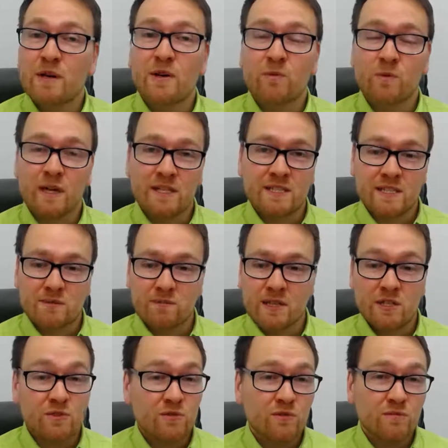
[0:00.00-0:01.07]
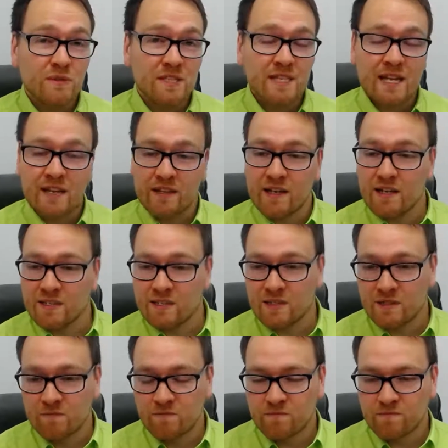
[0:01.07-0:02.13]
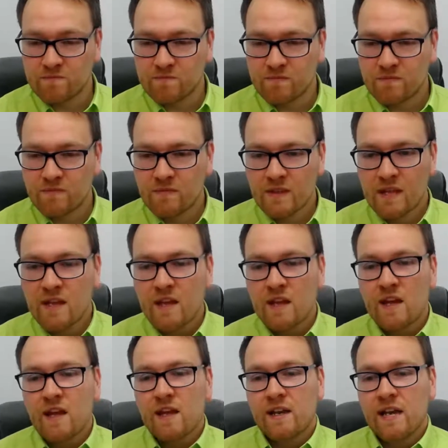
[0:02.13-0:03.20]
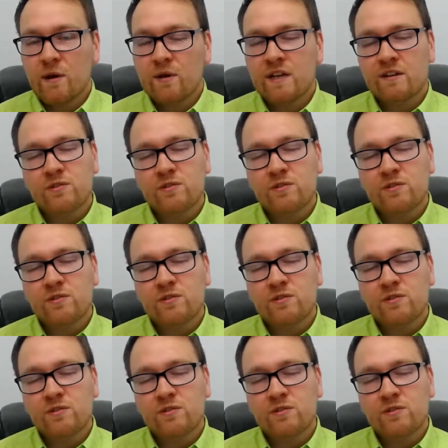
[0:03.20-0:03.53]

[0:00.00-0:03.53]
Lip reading: when it is missed or misallocated. Now, another